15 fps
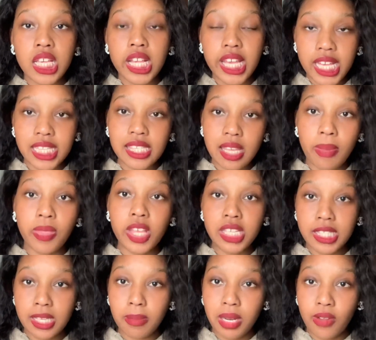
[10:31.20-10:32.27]
get something
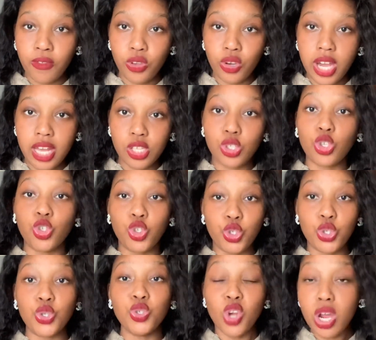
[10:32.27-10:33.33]
similar for you guys, so
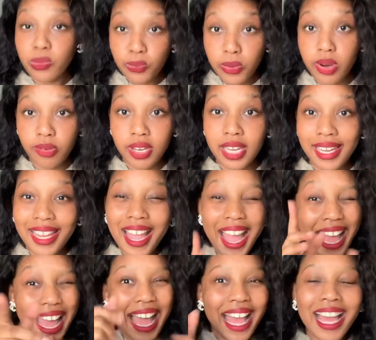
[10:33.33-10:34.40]
do not worry.
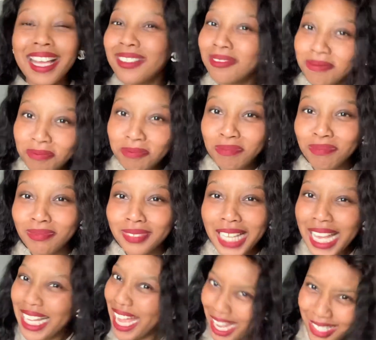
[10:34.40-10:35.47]
I
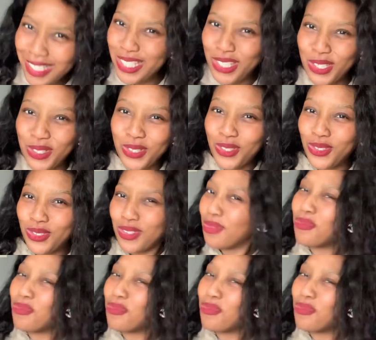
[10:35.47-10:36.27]
got you.